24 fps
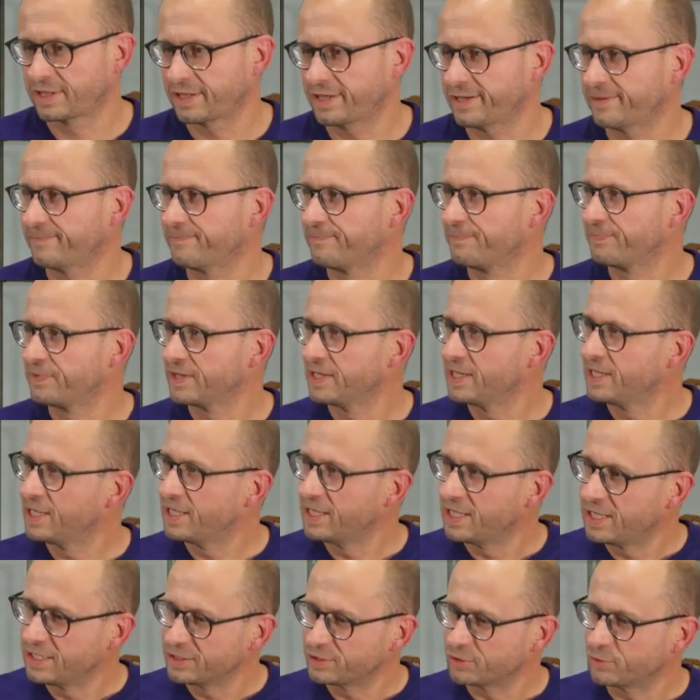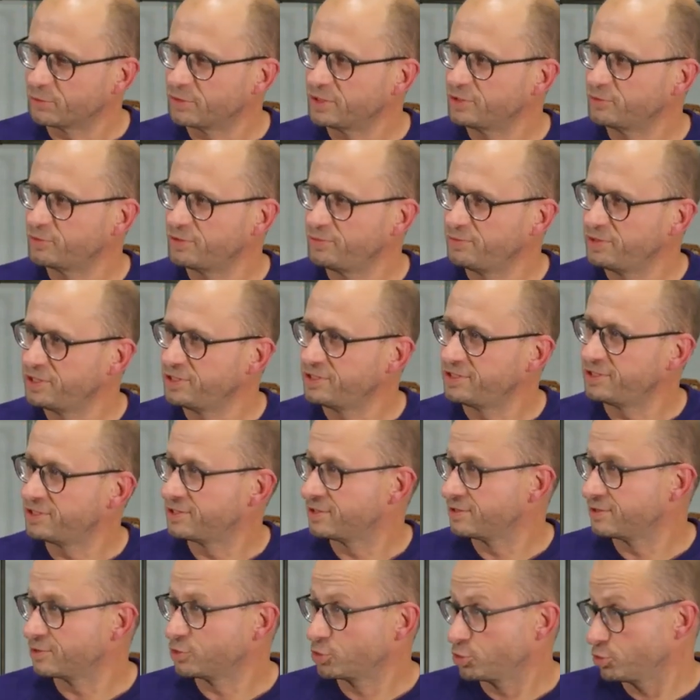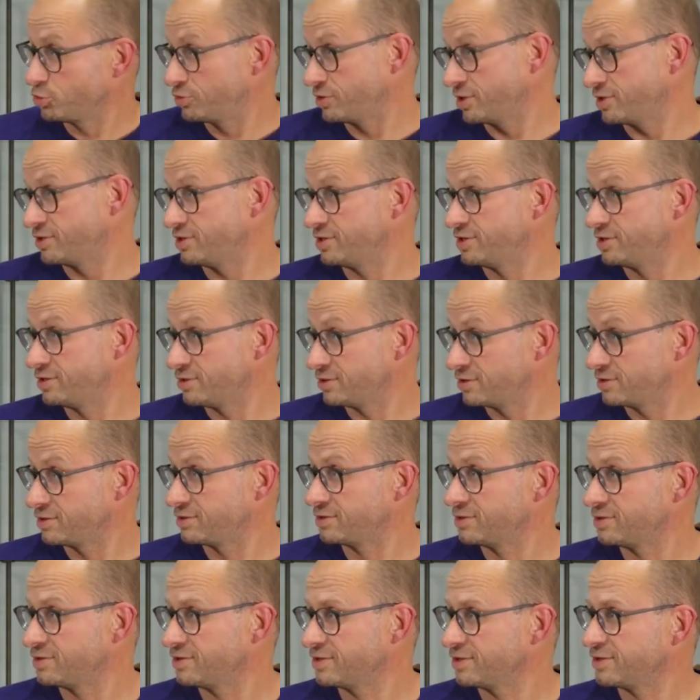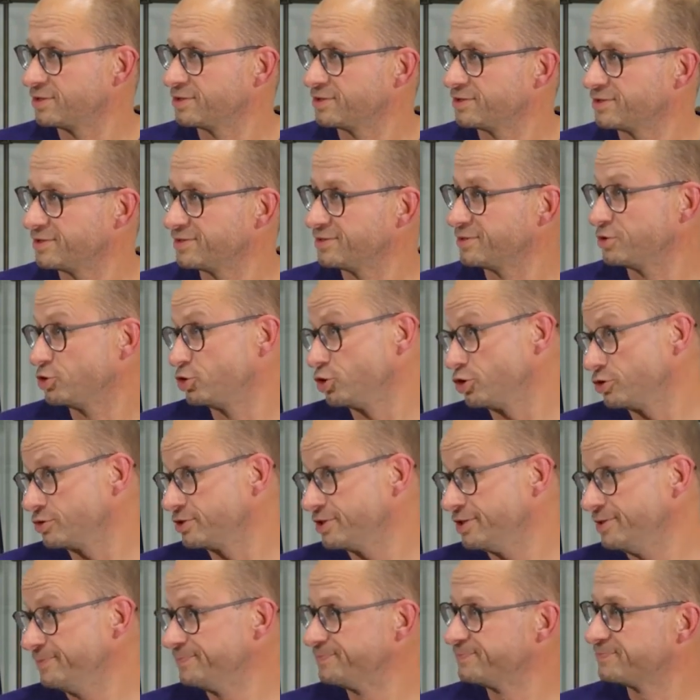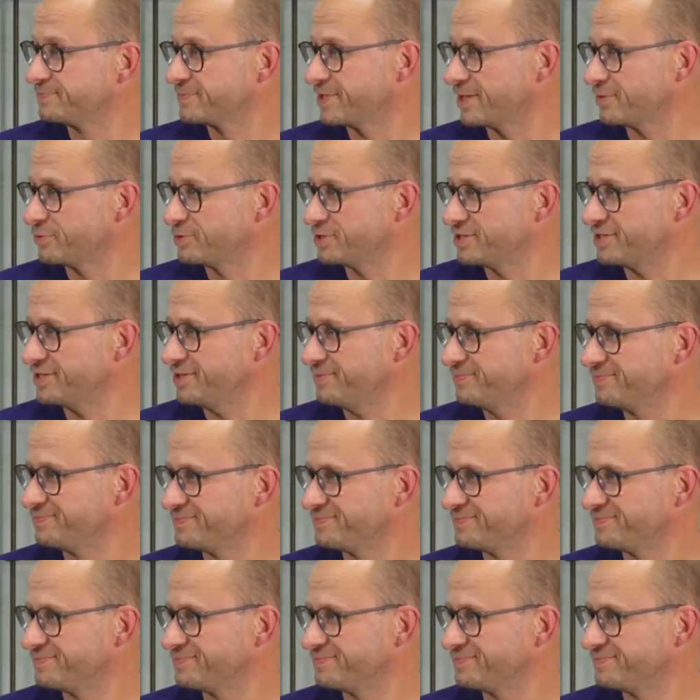Okay. So what we mean is a code that is not dirty, I would say.